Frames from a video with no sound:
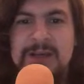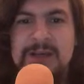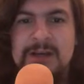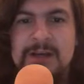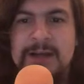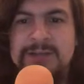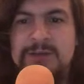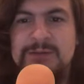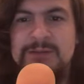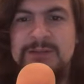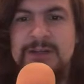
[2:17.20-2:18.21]
Alright, so,
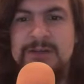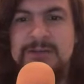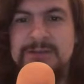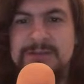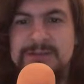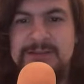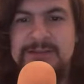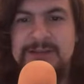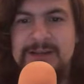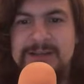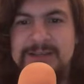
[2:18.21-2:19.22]
you know,
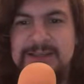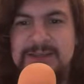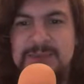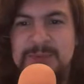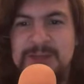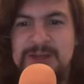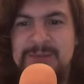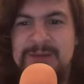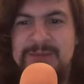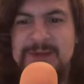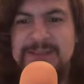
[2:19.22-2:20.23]
it's Super Gem
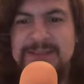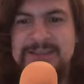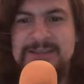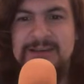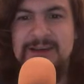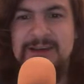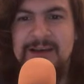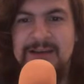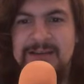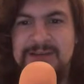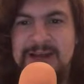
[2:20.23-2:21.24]
Mini Mix.
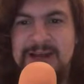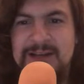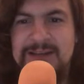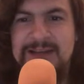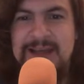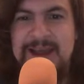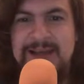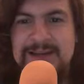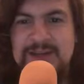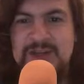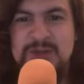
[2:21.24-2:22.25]
You get Dan
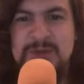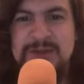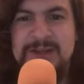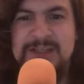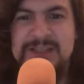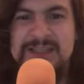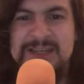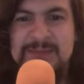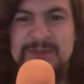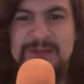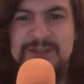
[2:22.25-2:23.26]
and Akuma, they're just hidden,
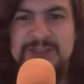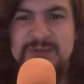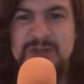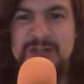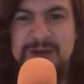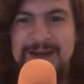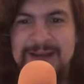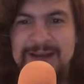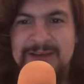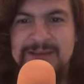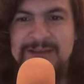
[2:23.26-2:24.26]
but you just push right and
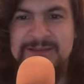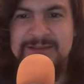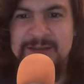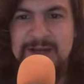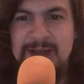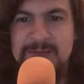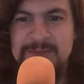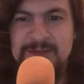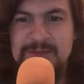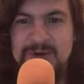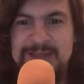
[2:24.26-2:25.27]
left and you get them, and
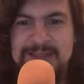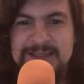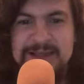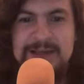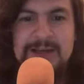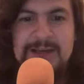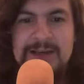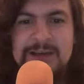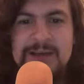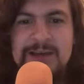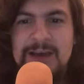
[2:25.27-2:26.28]
they're pretty easy.
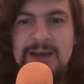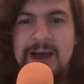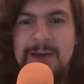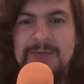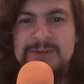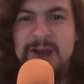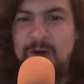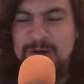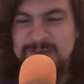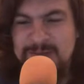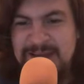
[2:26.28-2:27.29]
I
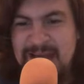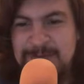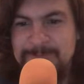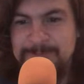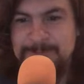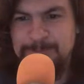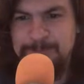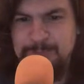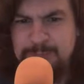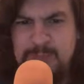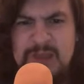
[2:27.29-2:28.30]
always play Ken.
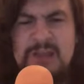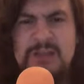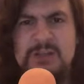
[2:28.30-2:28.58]
So the